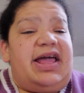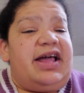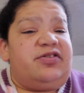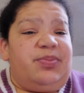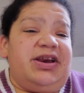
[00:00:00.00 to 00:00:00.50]

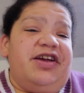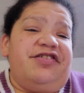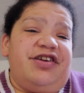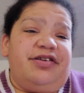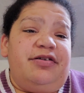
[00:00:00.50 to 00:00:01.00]

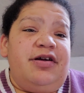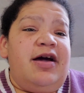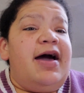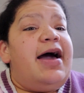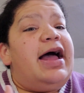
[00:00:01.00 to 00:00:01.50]
explanation.
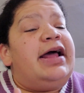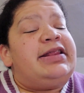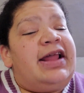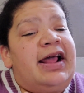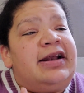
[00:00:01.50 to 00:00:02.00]

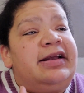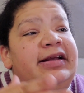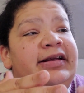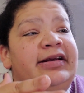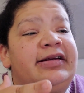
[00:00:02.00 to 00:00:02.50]
And
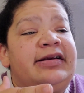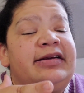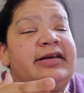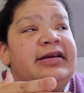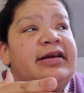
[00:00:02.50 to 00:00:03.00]
then
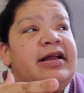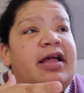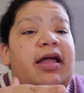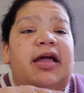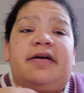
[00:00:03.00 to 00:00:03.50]

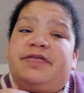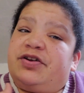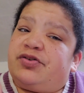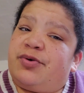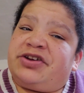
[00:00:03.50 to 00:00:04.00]
if
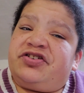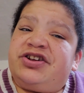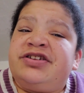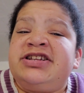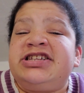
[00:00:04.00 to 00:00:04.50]
there's
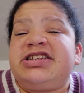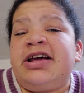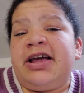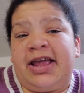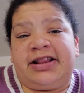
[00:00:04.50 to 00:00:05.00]
questions,
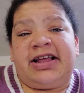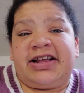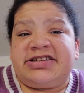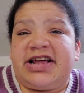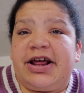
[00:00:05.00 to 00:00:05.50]
again, like
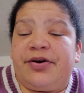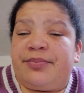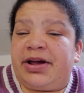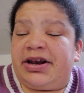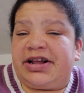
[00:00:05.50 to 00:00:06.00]
I said, I don't
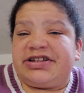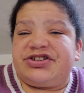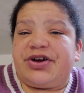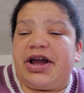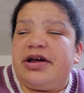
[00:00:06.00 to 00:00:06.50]
mind
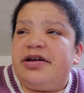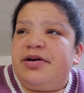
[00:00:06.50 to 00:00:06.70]
answering,